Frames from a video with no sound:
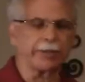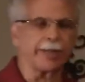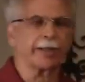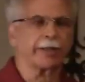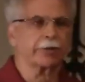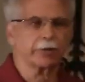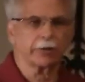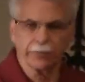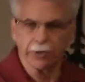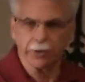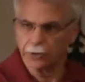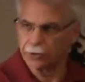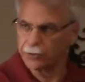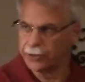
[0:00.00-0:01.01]
the doctrine of
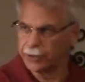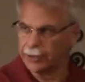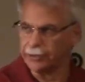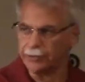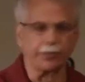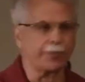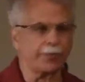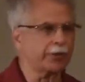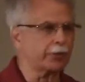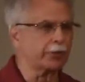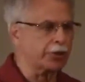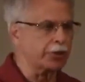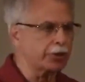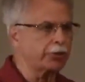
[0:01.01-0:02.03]
future things, about
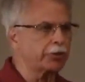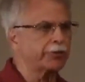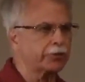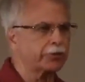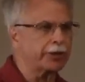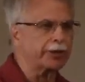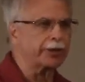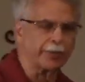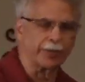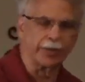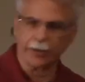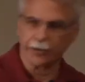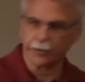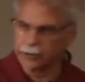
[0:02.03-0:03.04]
the return of Christ,
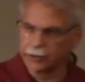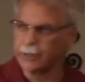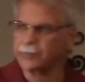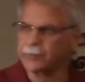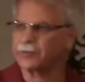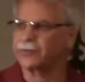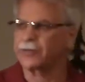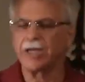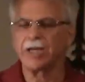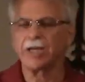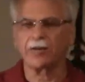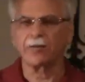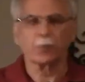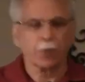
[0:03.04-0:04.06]
but other types of
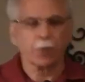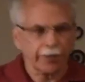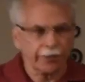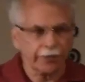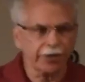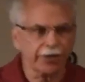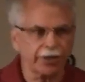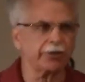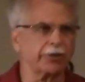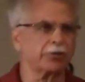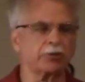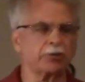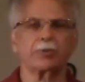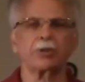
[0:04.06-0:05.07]
prophecy in
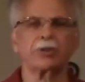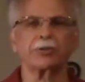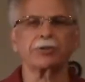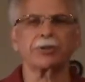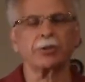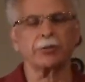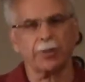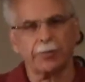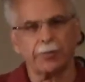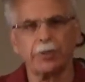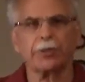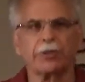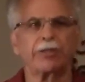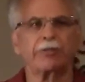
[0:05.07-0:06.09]
the Scriptures. And there's a
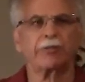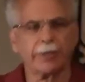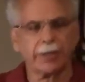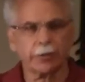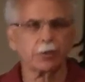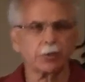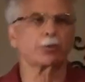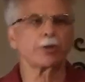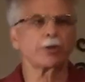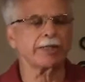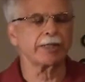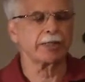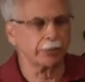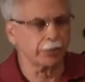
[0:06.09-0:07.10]
book that everybody was
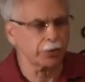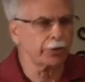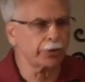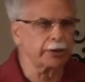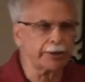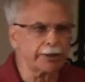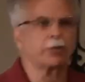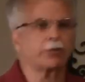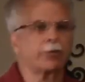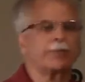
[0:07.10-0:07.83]
reading, and it was called The Late